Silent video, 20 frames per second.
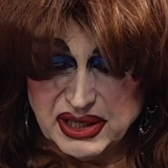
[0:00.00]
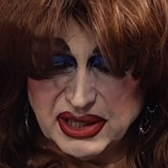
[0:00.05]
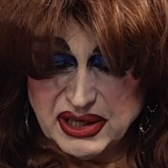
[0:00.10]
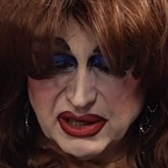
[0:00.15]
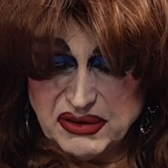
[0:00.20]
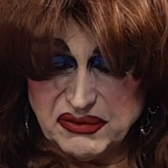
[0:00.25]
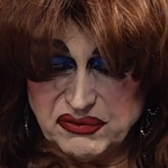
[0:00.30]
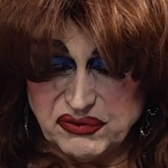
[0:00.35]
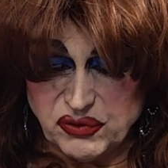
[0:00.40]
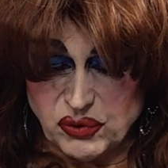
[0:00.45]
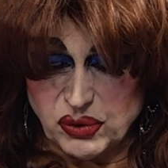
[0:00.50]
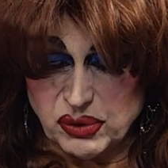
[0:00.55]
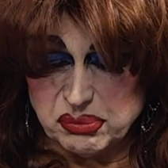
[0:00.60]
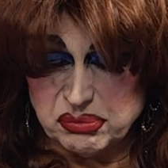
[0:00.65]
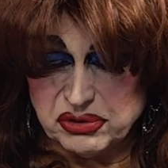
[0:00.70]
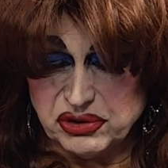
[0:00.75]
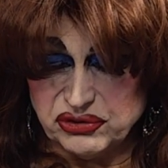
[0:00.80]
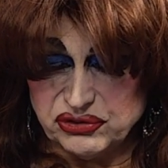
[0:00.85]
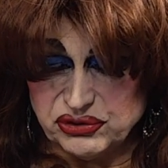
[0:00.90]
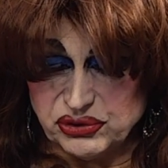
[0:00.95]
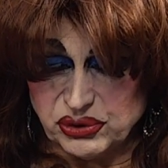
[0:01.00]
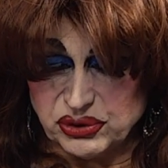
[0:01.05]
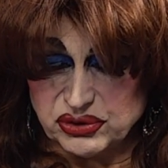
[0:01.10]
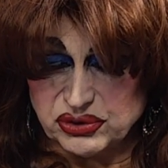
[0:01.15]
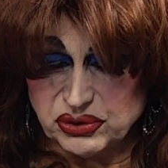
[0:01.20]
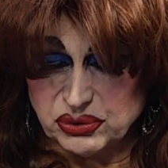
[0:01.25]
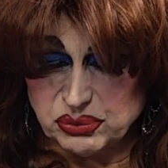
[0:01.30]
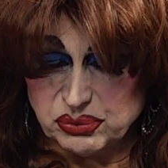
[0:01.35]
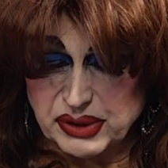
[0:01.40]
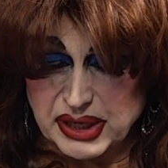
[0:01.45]
Form the
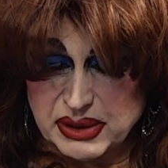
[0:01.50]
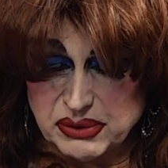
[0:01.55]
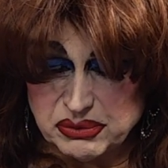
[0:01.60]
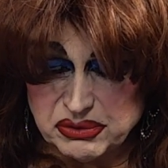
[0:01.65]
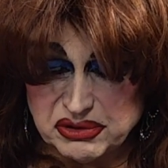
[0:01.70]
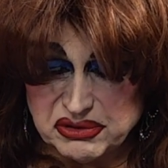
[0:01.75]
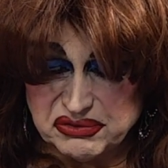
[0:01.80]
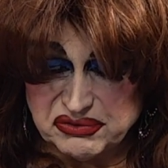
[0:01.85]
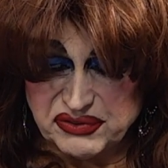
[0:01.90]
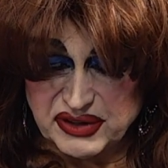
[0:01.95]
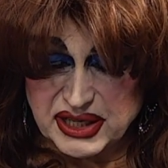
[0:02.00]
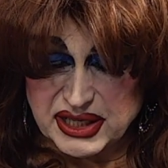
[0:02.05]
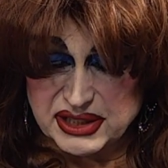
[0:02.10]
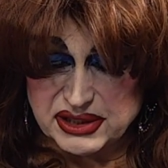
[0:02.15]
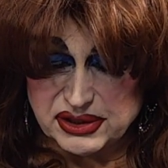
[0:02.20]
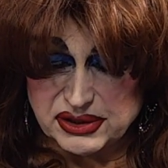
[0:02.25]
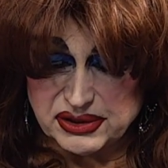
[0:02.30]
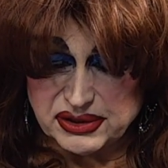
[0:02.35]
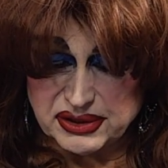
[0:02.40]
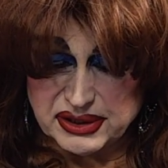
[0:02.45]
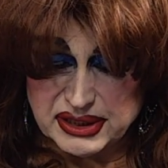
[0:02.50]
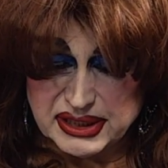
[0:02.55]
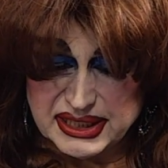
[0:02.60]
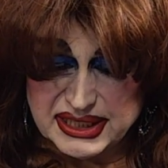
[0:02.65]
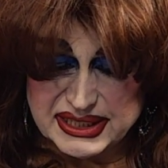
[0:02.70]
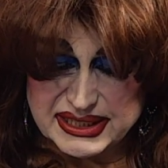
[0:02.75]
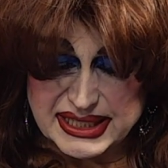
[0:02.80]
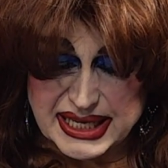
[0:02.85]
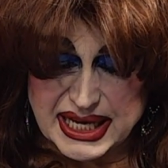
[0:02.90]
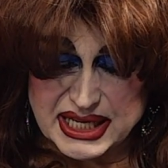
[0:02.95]
circle round the fire,
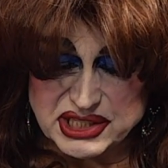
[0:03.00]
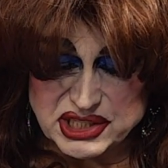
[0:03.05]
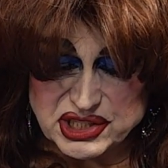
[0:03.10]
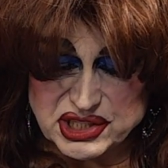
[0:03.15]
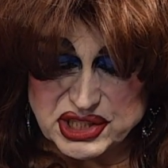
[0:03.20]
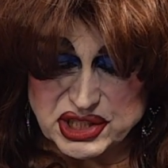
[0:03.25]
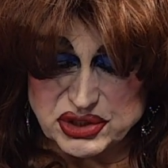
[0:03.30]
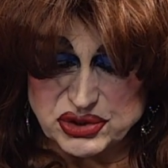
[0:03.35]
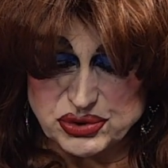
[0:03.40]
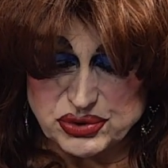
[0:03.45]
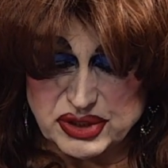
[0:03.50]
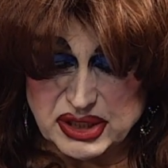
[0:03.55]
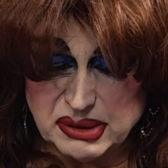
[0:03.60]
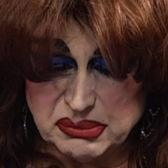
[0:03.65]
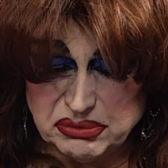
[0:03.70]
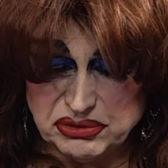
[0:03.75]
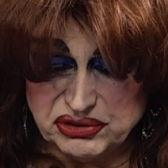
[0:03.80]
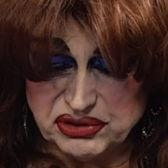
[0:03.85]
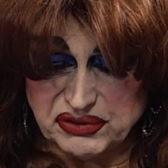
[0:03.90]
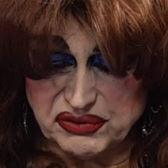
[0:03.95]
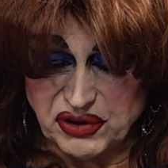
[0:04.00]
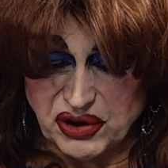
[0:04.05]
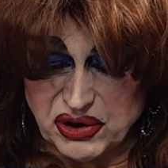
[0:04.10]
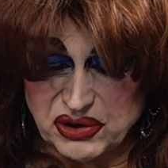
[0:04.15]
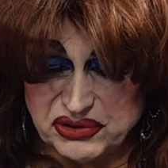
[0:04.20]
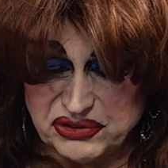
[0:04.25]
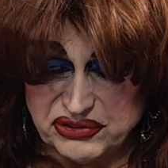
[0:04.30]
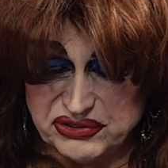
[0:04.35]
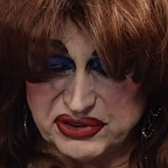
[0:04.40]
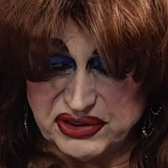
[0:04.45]
dance the dreams of
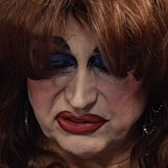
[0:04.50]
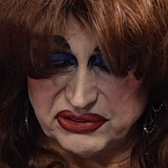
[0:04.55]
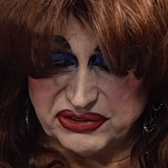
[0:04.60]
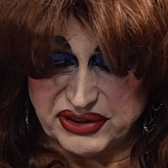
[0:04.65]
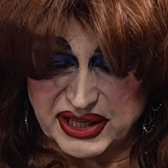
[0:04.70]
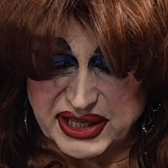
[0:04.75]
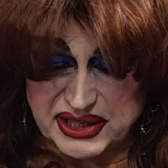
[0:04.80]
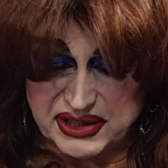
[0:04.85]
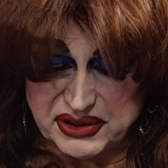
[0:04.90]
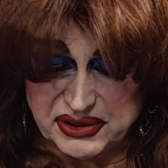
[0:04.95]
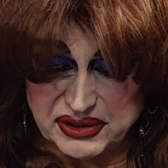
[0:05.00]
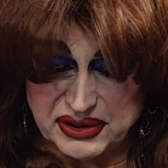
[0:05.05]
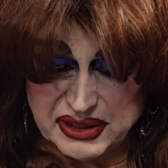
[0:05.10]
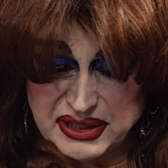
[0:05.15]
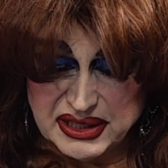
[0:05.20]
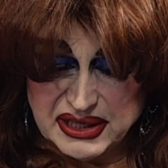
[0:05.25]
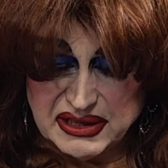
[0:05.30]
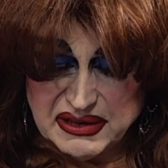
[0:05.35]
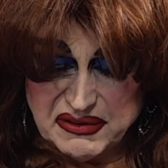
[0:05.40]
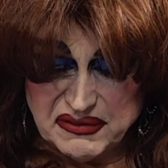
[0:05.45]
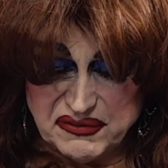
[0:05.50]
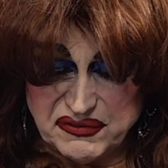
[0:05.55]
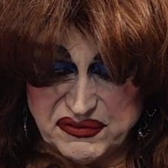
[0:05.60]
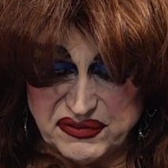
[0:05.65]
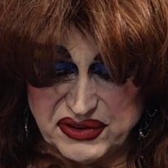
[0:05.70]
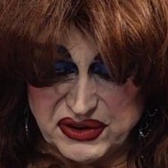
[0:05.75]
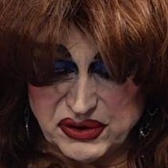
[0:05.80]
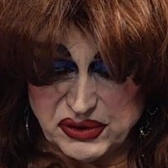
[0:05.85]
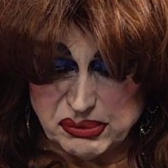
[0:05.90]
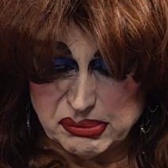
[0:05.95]
heart's desire.
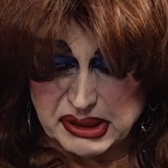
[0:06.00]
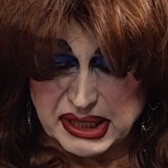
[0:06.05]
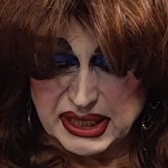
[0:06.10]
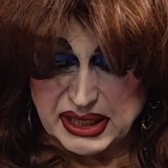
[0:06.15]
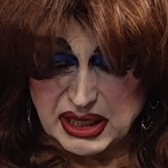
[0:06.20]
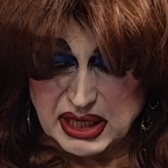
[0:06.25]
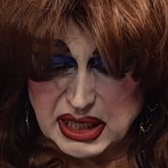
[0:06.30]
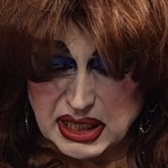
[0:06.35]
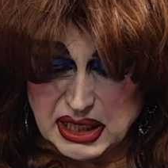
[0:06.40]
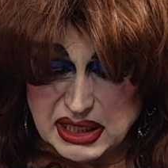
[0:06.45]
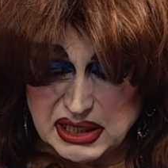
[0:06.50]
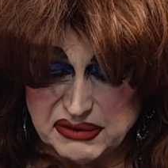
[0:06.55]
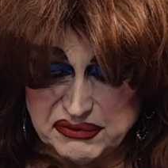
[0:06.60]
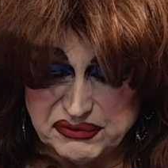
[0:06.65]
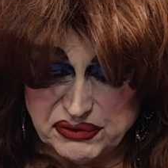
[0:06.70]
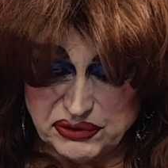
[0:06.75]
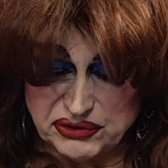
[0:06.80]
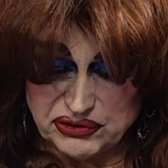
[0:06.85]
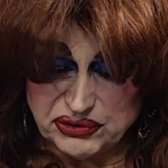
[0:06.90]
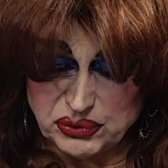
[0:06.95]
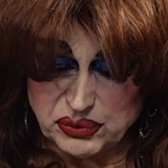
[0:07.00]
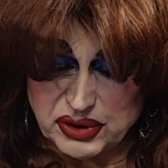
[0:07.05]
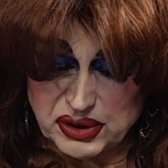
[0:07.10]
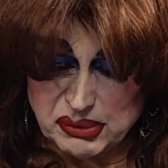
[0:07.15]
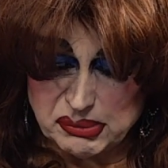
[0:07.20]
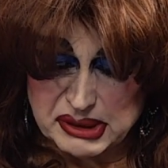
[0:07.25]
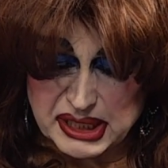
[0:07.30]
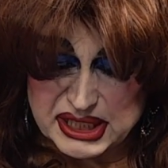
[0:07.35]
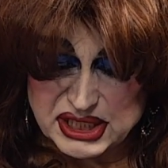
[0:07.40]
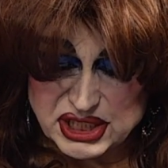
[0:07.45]
Fear my eye, forswear
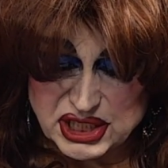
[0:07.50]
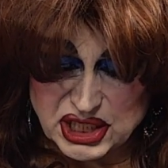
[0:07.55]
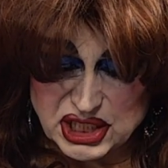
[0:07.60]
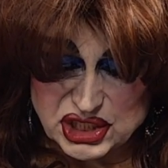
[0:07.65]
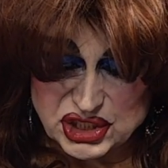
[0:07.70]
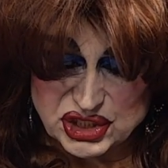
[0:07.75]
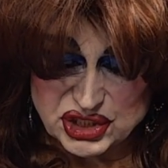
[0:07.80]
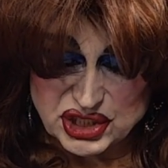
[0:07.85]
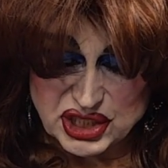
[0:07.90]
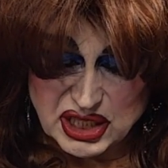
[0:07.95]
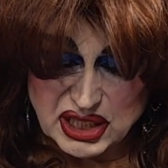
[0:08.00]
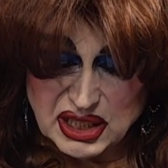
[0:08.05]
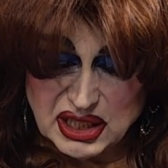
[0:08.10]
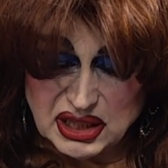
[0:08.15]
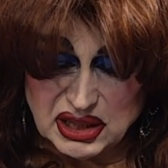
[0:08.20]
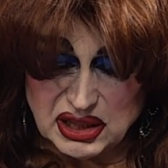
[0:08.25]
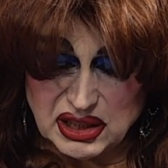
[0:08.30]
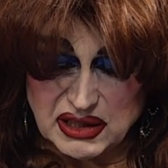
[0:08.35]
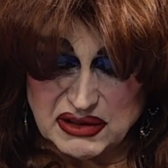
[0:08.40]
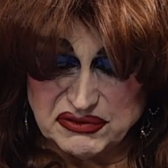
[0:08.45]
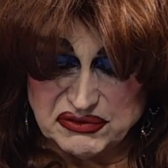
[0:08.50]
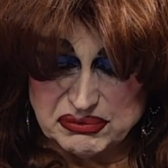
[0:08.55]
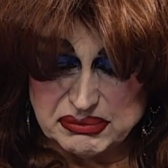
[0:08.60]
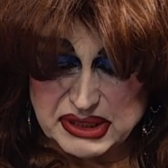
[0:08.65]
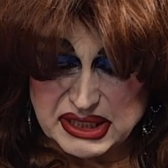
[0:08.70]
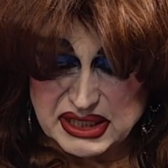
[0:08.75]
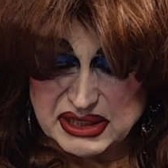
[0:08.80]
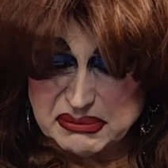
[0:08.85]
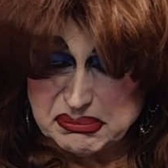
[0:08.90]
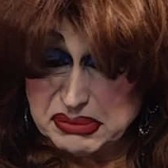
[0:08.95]
my touch, love
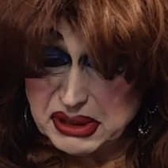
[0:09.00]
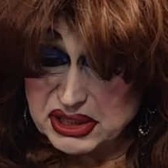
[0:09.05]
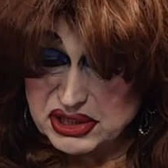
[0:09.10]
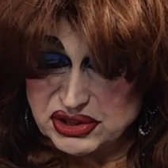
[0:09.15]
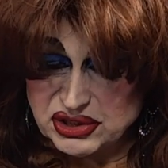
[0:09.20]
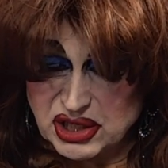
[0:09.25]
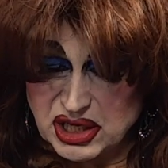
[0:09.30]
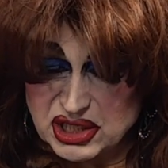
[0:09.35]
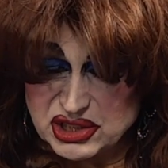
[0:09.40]
me, but not